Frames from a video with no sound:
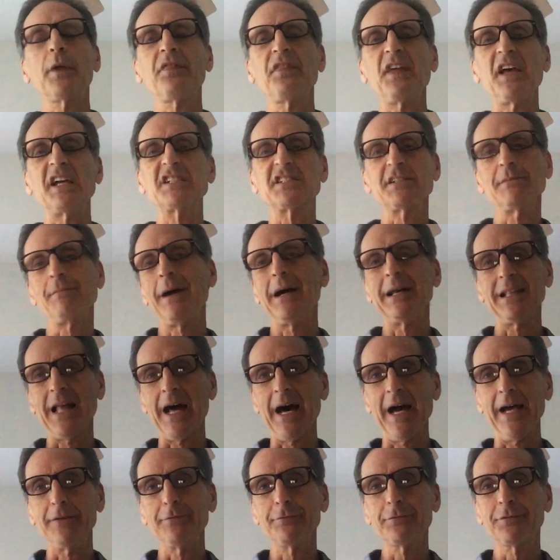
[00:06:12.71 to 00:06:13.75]
things in my
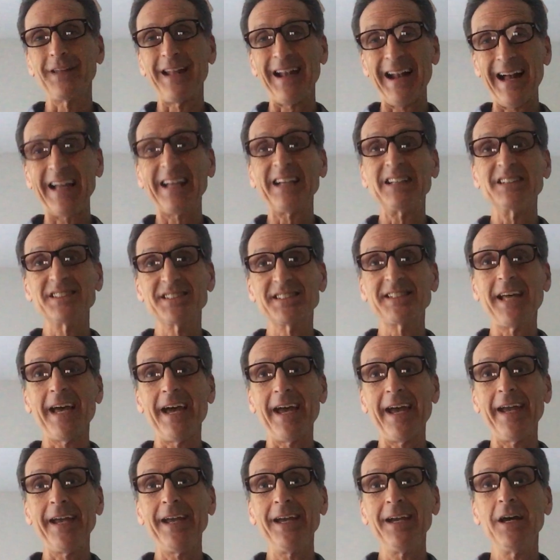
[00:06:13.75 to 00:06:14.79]
life that I can
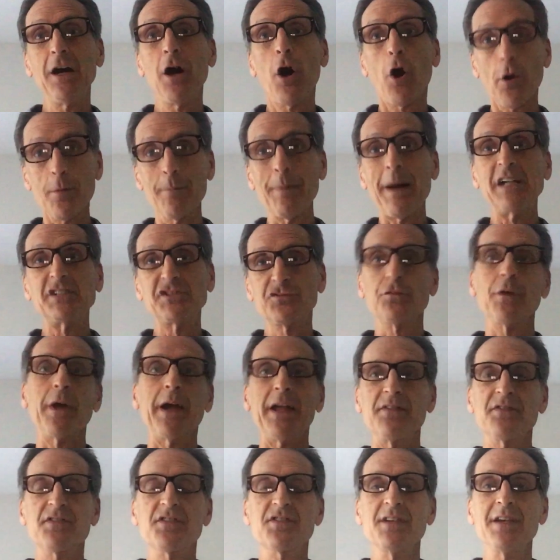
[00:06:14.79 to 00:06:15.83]
say are my
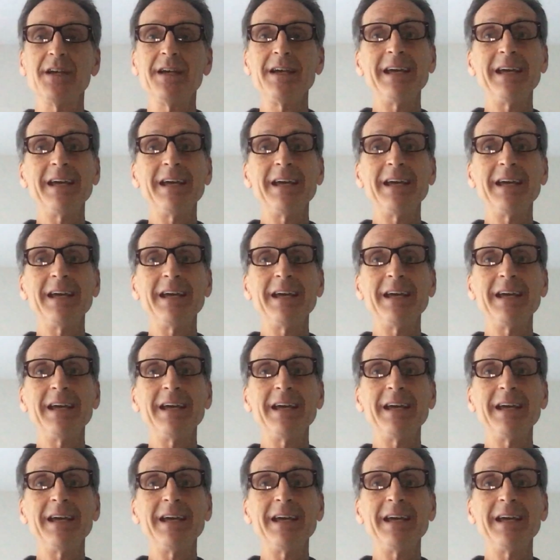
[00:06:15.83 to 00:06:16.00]
strengths.